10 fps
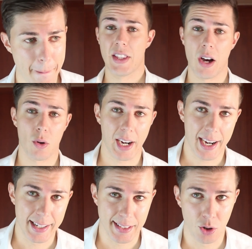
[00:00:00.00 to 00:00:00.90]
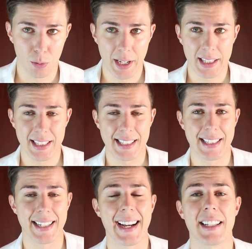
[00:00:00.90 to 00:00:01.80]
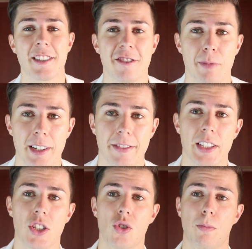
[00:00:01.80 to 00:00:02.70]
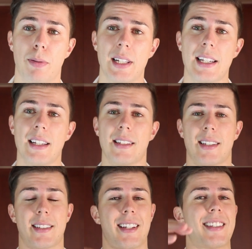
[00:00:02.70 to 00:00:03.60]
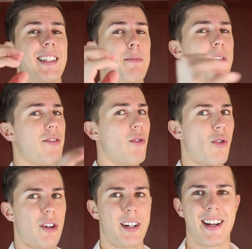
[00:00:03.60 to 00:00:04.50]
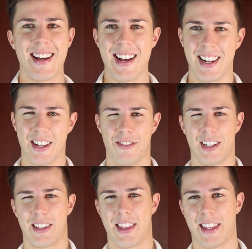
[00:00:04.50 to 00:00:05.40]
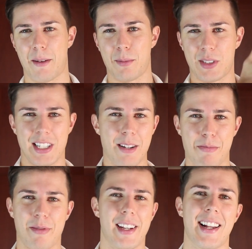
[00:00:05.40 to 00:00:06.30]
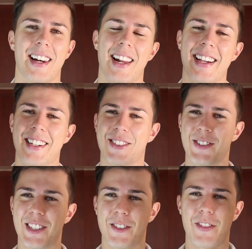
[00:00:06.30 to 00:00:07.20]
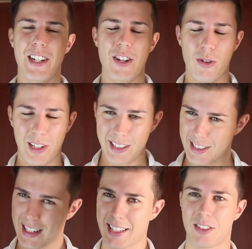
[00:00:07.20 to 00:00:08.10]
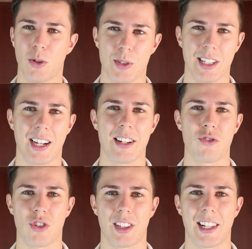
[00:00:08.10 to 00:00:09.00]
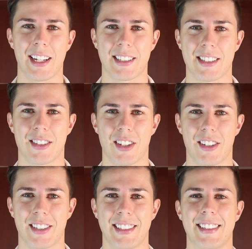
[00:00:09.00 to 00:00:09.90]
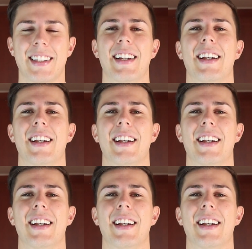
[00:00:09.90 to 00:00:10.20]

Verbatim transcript: Now guys, I will make this the end of my video. Please, as I said before, leave a thumbs up, a like to this video. Let's get those one hundred likes started.